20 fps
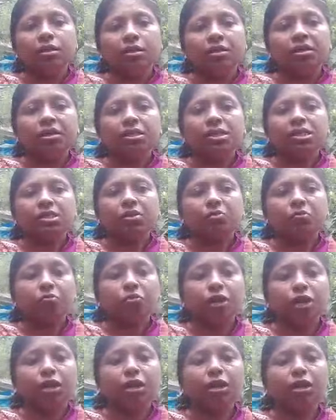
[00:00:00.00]
it is
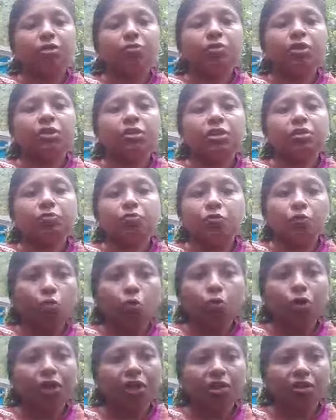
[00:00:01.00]
filled with the
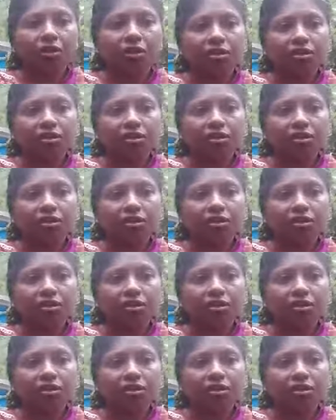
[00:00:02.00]
fluid